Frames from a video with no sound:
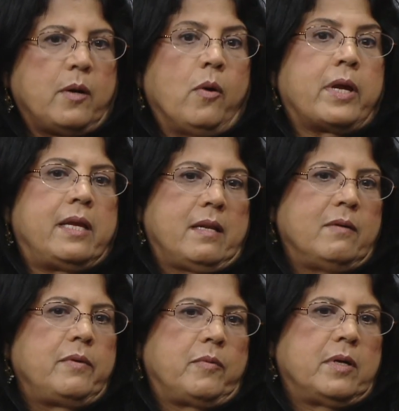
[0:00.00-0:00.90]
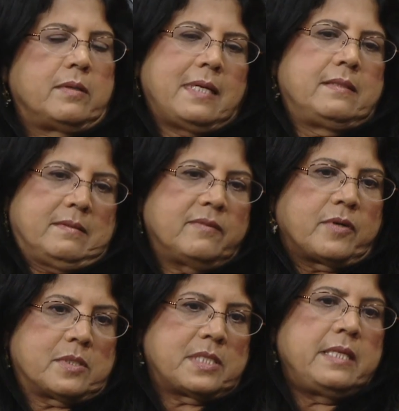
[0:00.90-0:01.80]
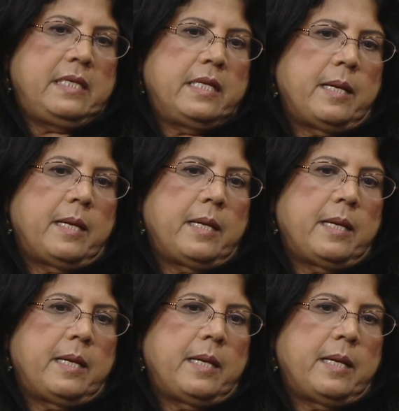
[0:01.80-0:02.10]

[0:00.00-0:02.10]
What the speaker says: okay, now we want, and of course, indeed,